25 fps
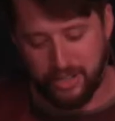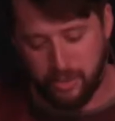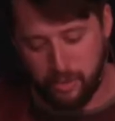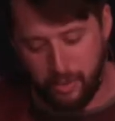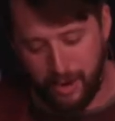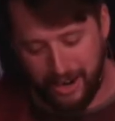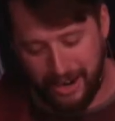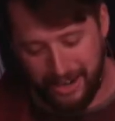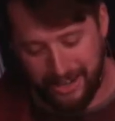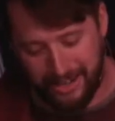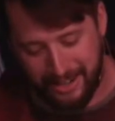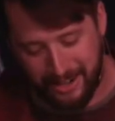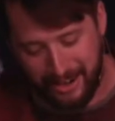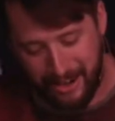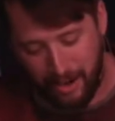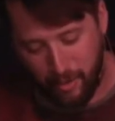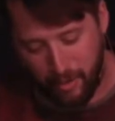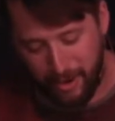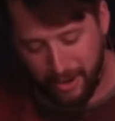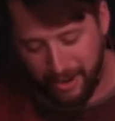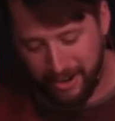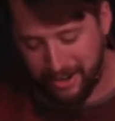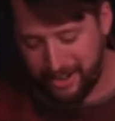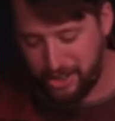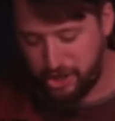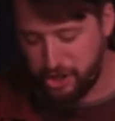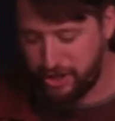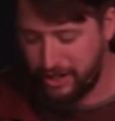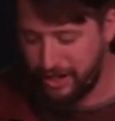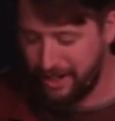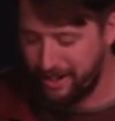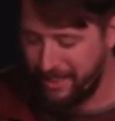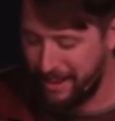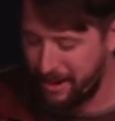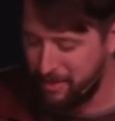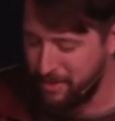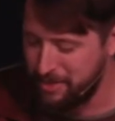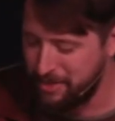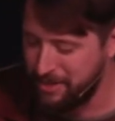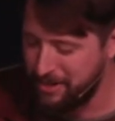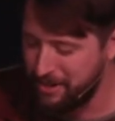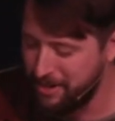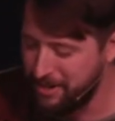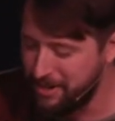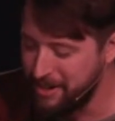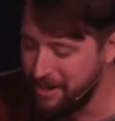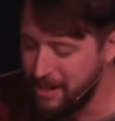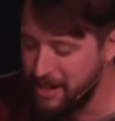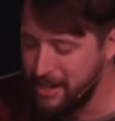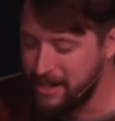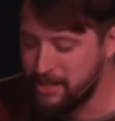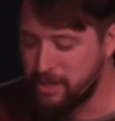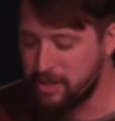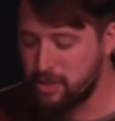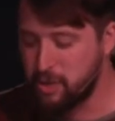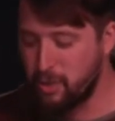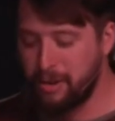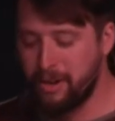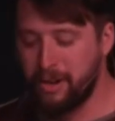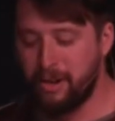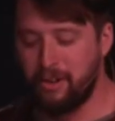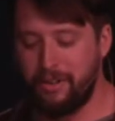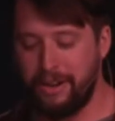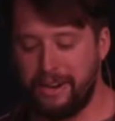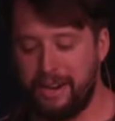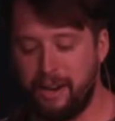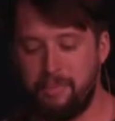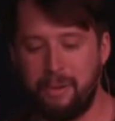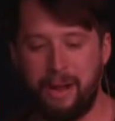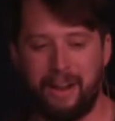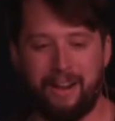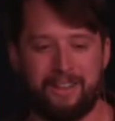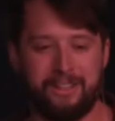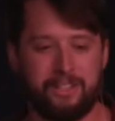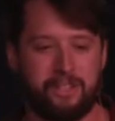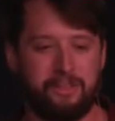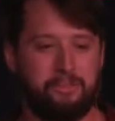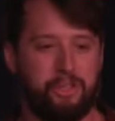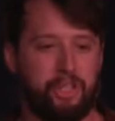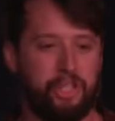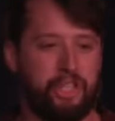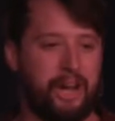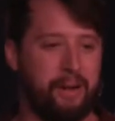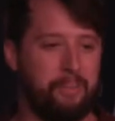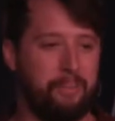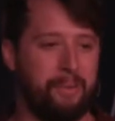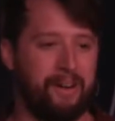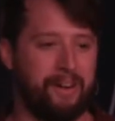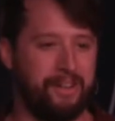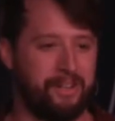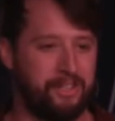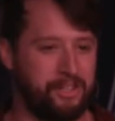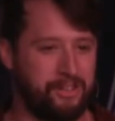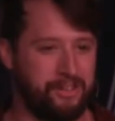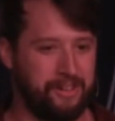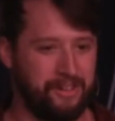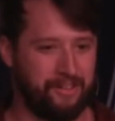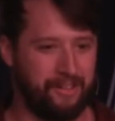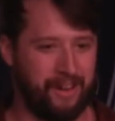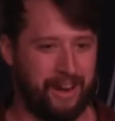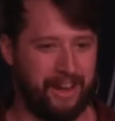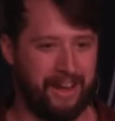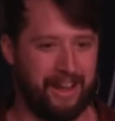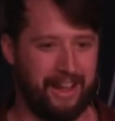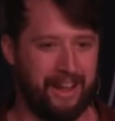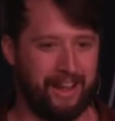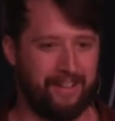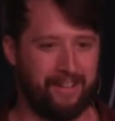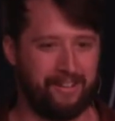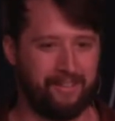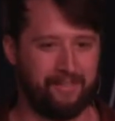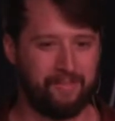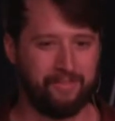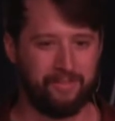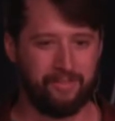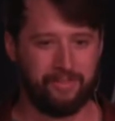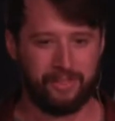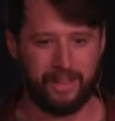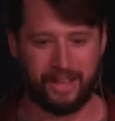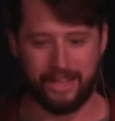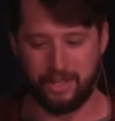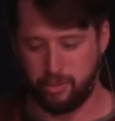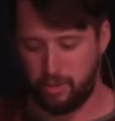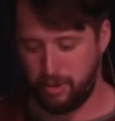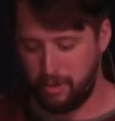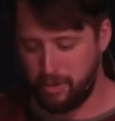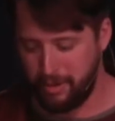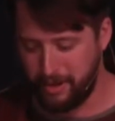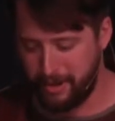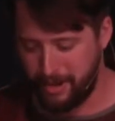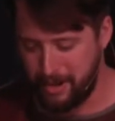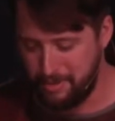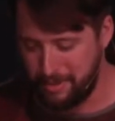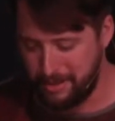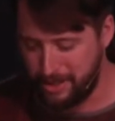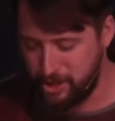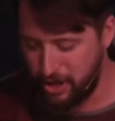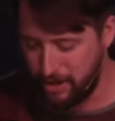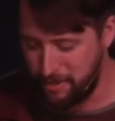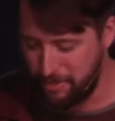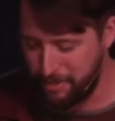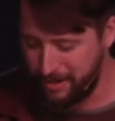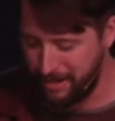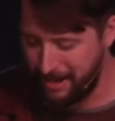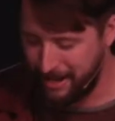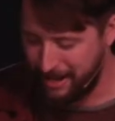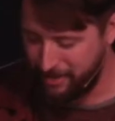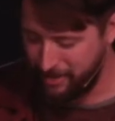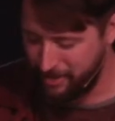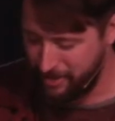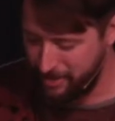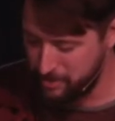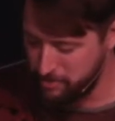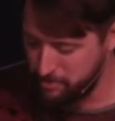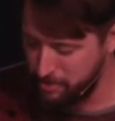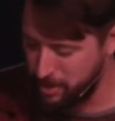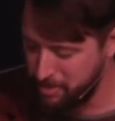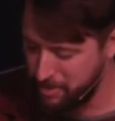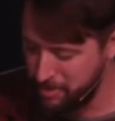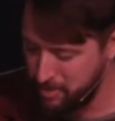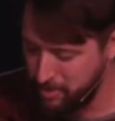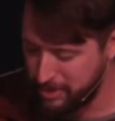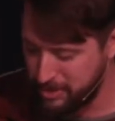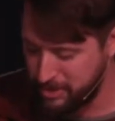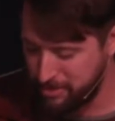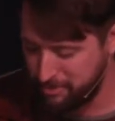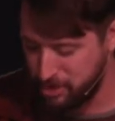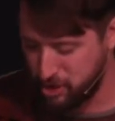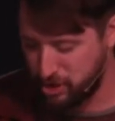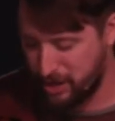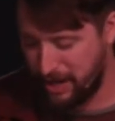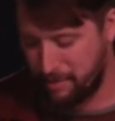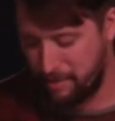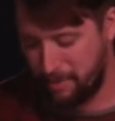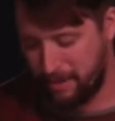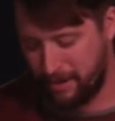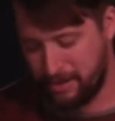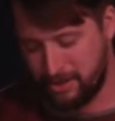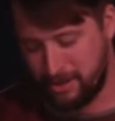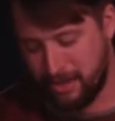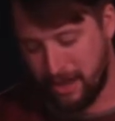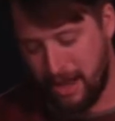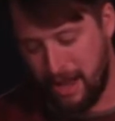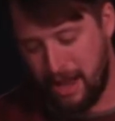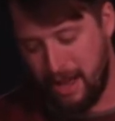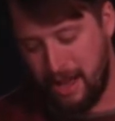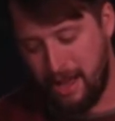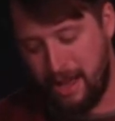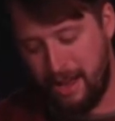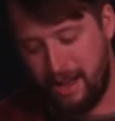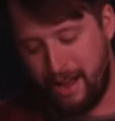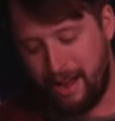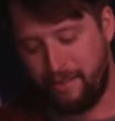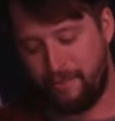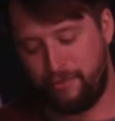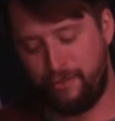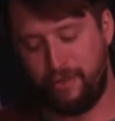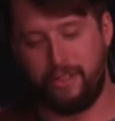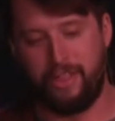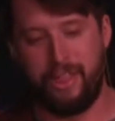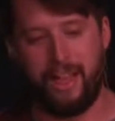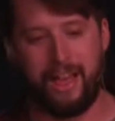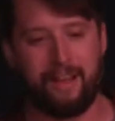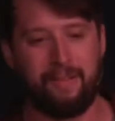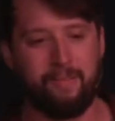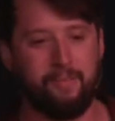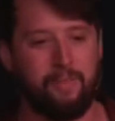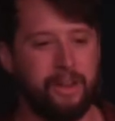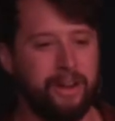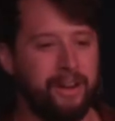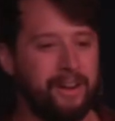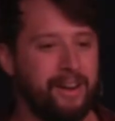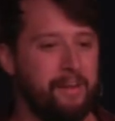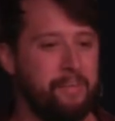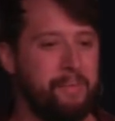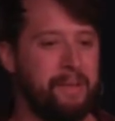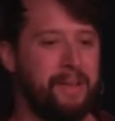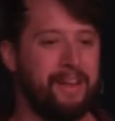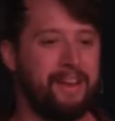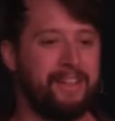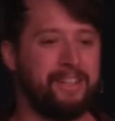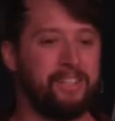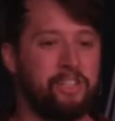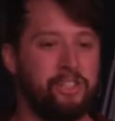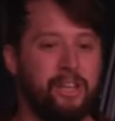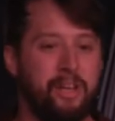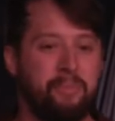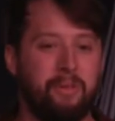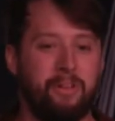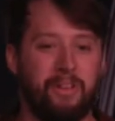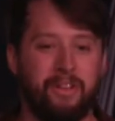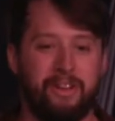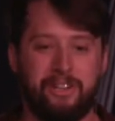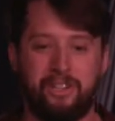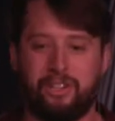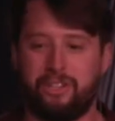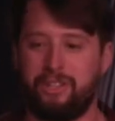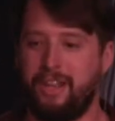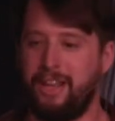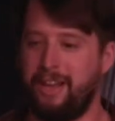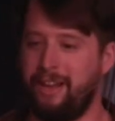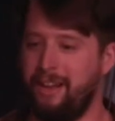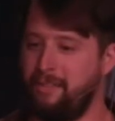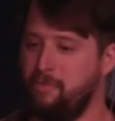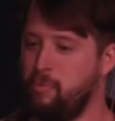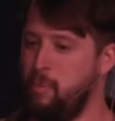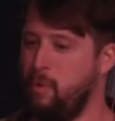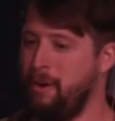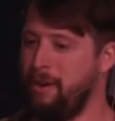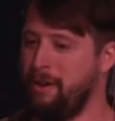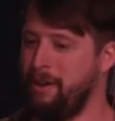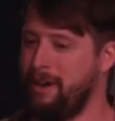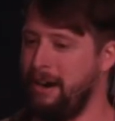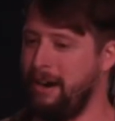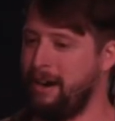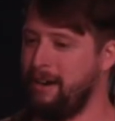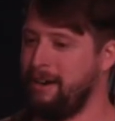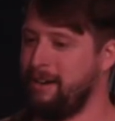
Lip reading: why I wanted to share that with you is because we're going to read about some shepherds right now. That's where we're going to be jumping in, this moment with some shepherds. And for them, they're going to be in a similar state of wonder.